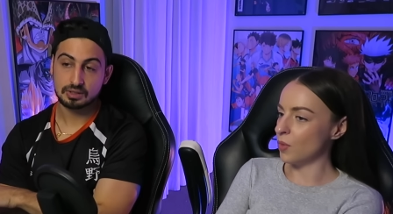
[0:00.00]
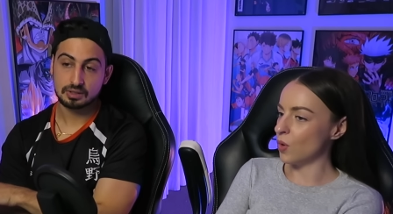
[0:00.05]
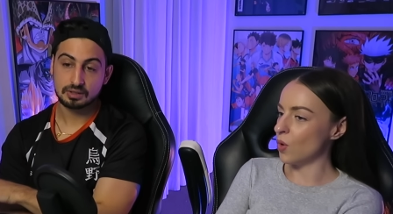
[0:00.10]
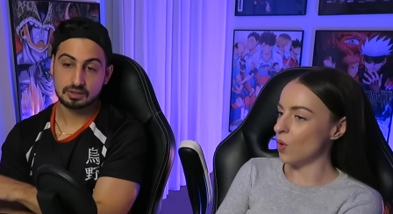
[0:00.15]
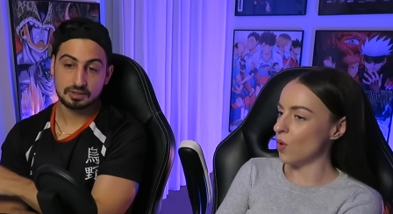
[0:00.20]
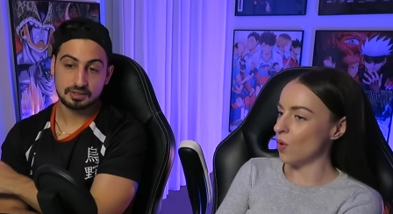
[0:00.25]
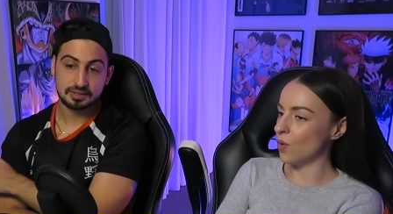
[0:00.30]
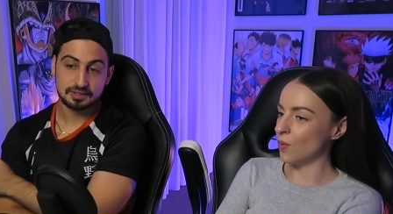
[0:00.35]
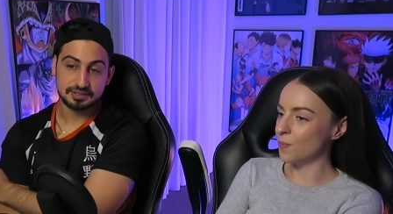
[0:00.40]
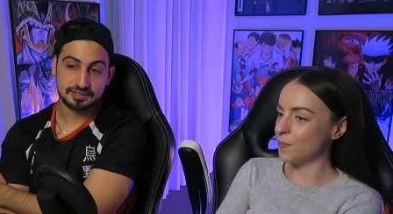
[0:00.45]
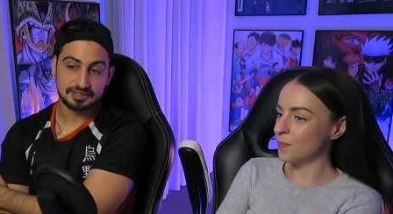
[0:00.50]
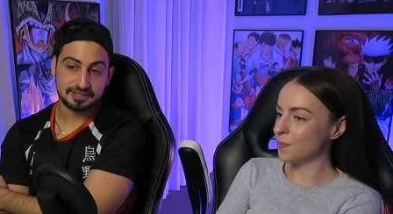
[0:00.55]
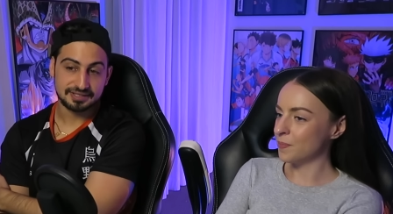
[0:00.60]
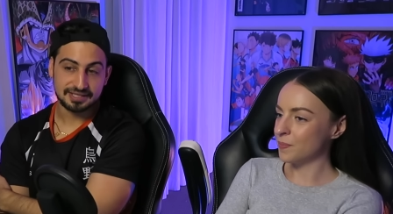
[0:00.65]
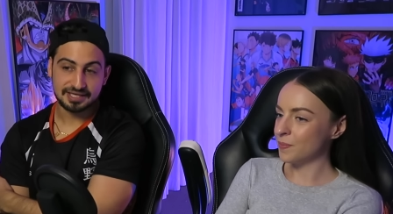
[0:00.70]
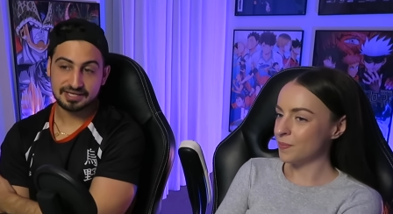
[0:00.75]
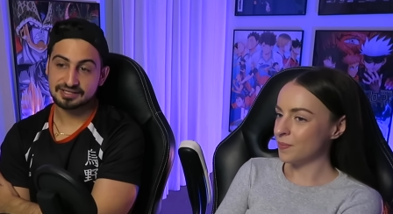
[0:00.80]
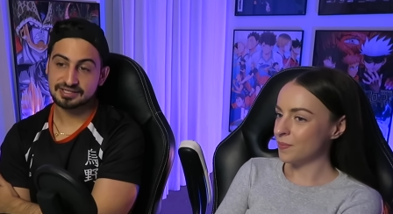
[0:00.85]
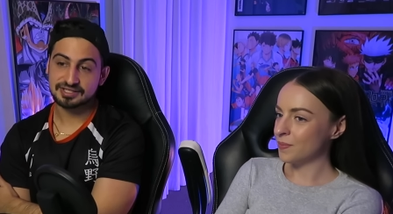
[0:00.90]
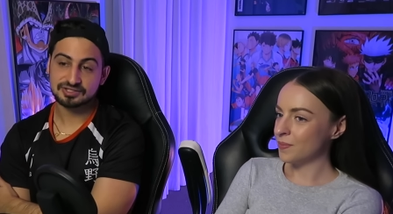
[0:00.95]
Speaker 1: more. Yeah,
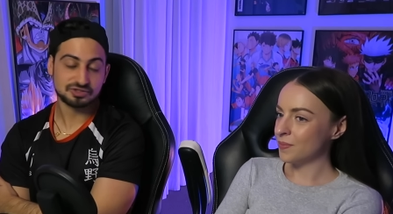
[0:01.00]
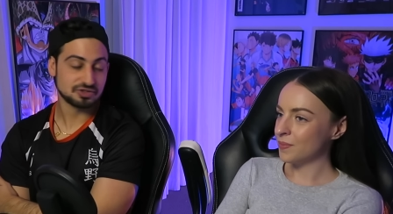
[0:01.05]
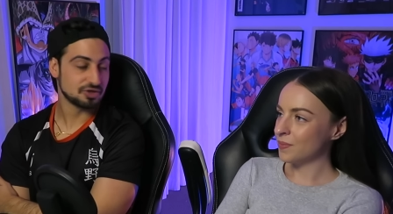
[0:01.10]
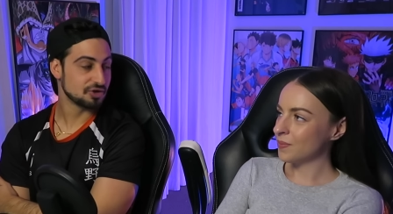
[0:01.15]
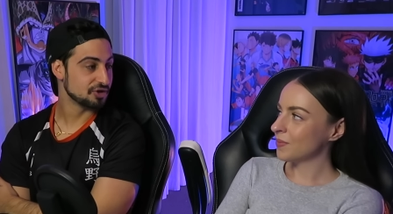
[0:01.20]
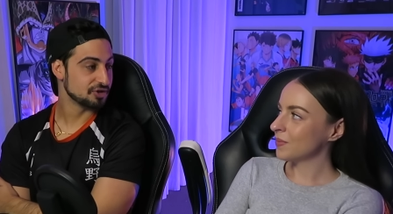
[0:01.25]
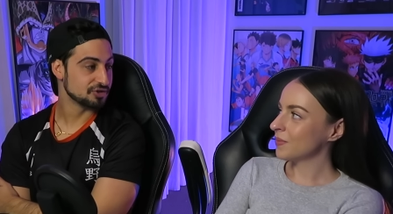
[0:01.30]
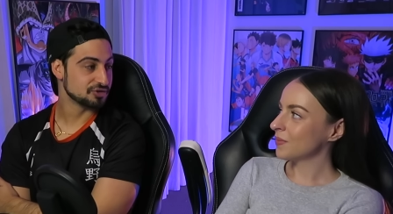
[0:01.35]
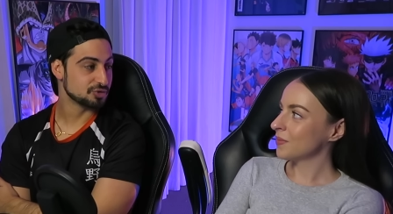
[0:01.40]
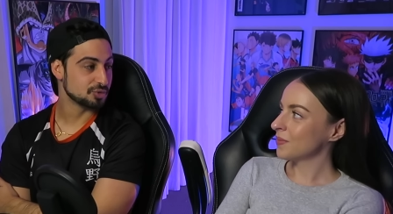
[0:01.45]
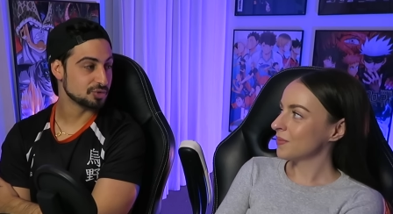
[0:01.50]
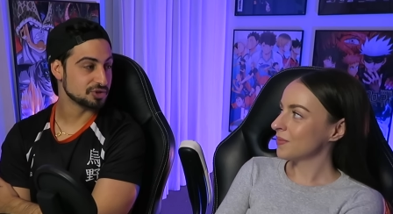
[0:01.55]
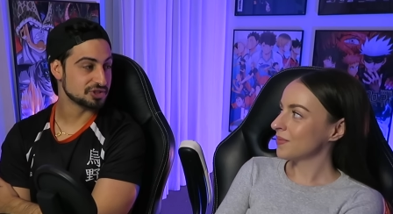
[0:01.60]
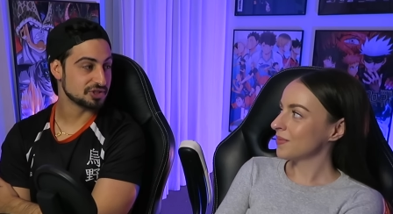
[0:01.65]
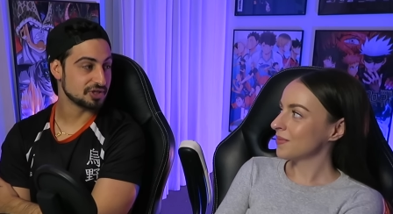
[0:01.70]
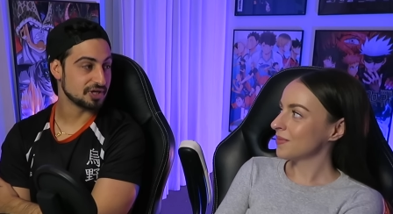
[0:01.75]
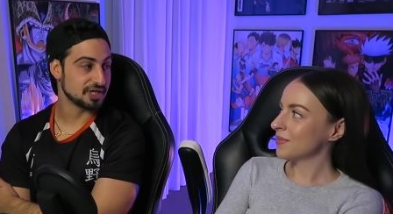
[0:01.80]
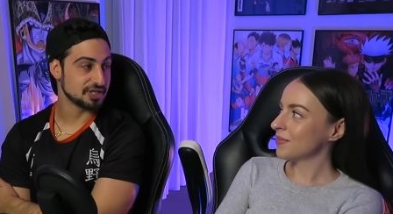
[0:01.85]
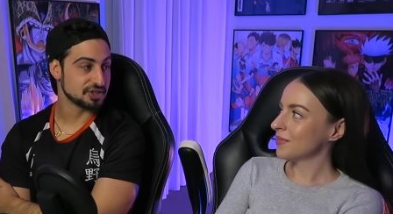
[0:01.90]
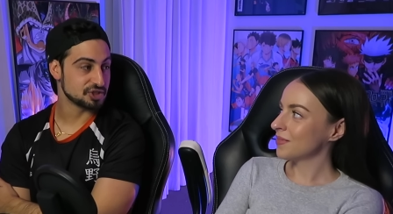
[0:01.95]
that, there's not a
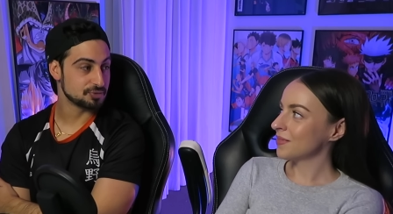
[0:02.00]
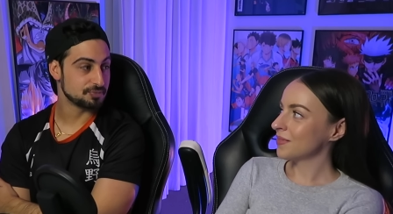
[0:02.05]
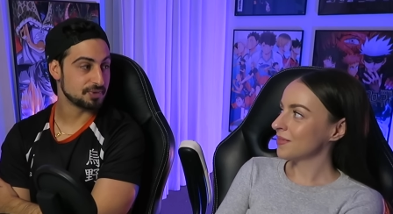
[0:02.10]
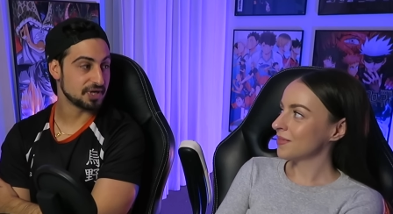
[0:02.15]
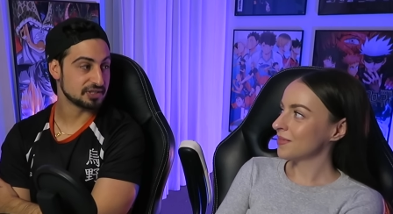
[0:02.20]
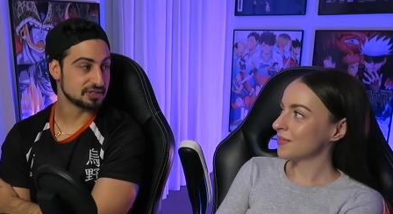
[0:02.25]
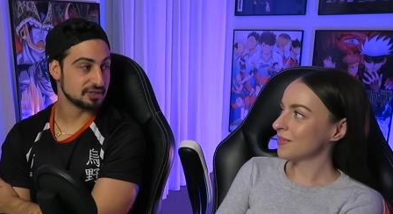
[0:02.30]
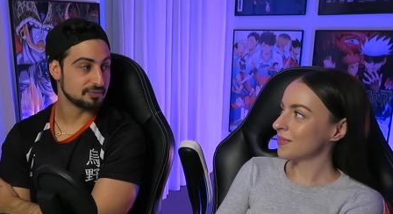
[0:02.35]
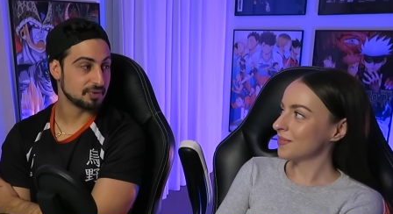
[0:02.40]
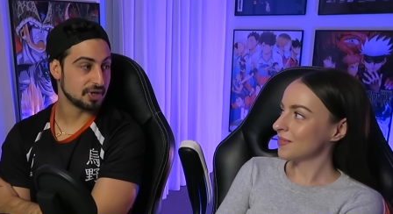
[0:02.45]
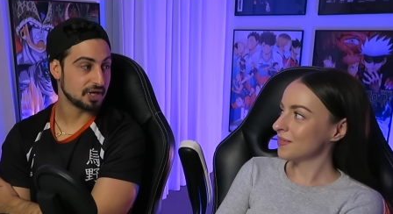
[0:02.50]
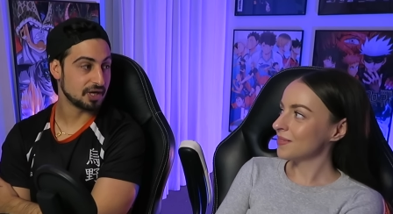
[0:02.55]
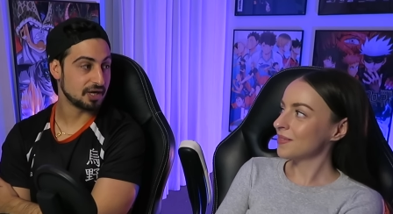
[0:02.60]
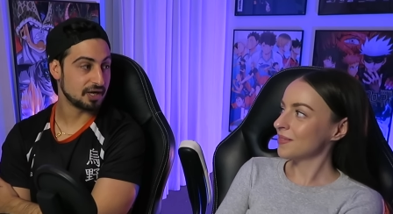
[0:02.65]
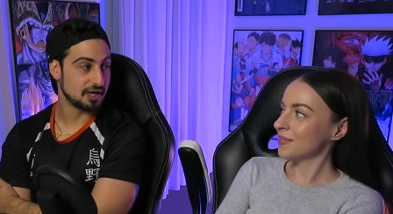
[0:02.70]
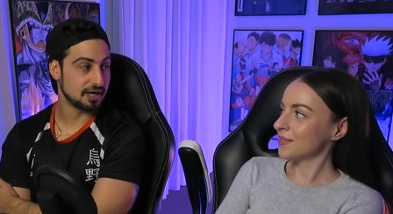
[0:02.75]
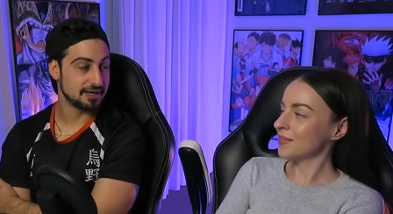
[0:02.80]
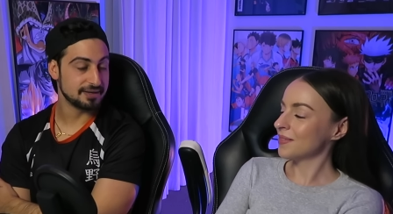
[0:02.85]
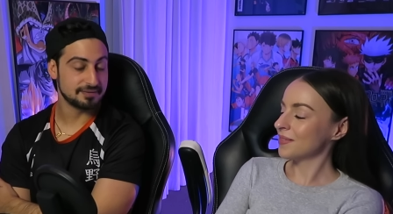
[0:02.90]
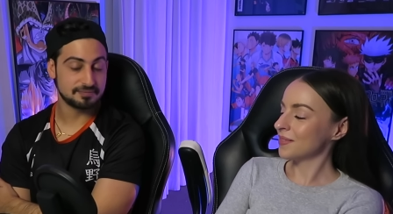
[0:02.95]
twist that I expected, but
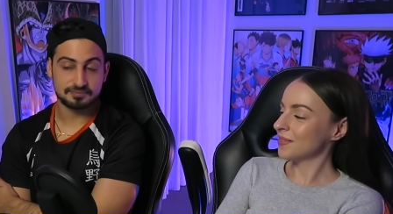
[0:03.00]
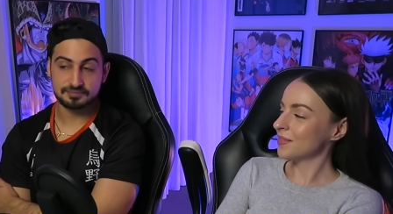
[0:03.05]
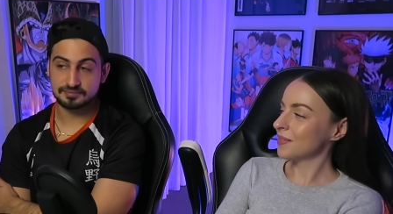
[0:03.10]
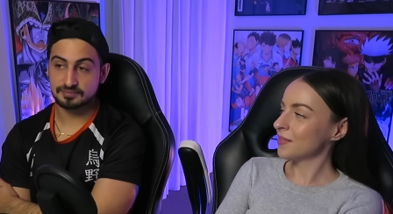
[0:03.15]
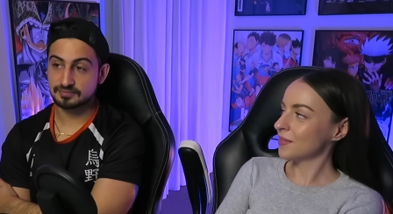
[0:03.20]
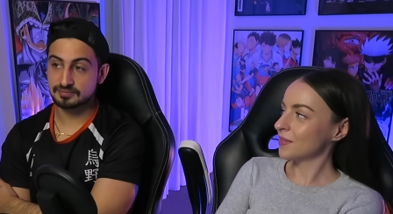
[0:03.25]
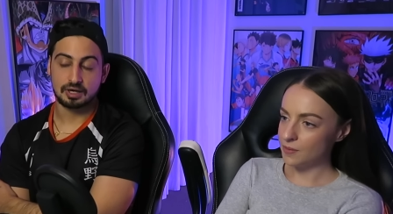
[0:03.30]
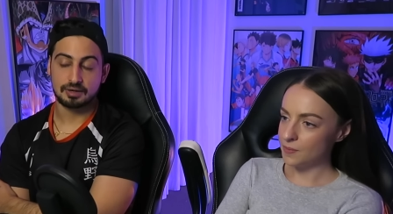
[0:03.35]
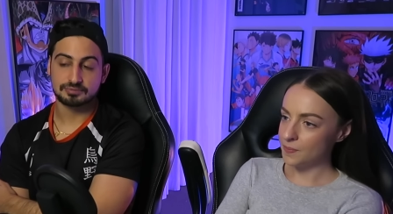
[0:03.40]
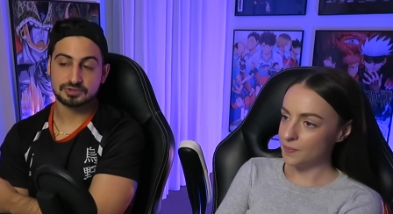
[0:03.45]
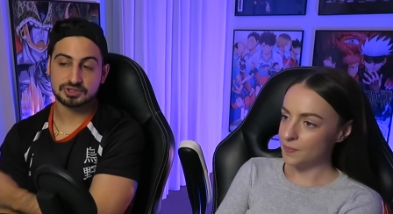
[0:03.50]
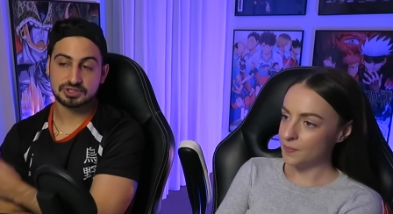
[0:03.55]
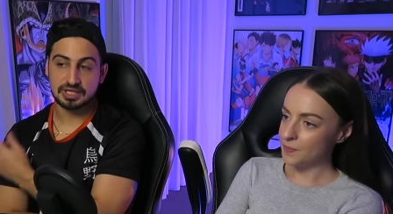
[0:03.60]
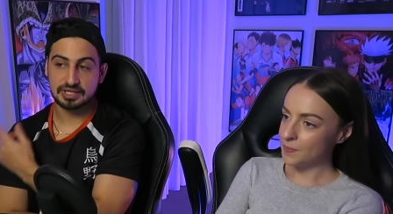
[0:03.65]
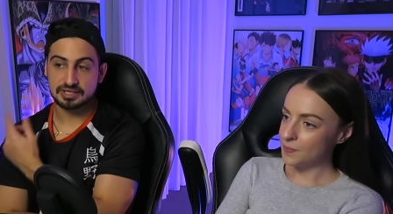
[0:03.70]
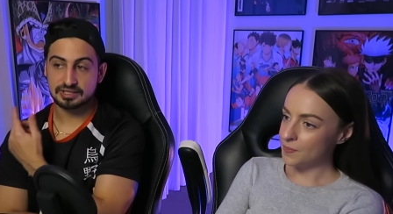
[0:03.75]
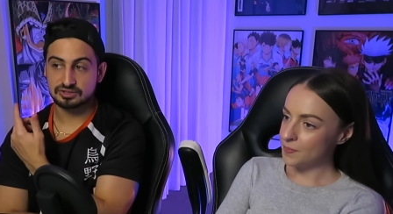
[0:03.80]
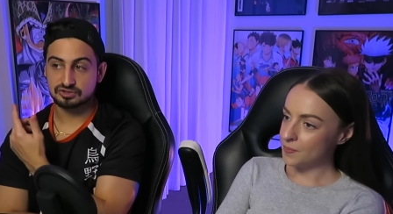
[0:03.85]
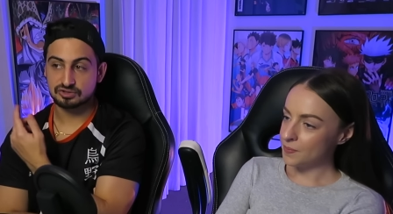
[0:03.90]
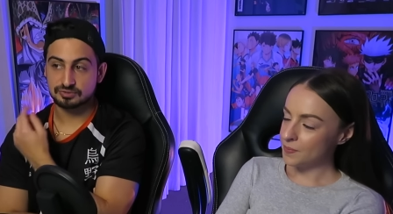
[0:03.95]
I, I, I'm
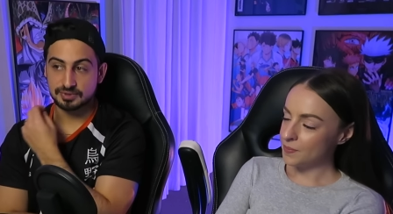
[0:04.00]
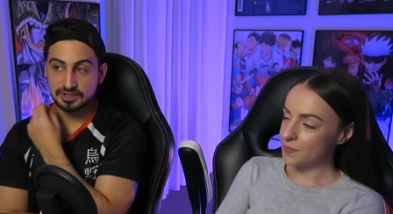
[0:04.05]
starting to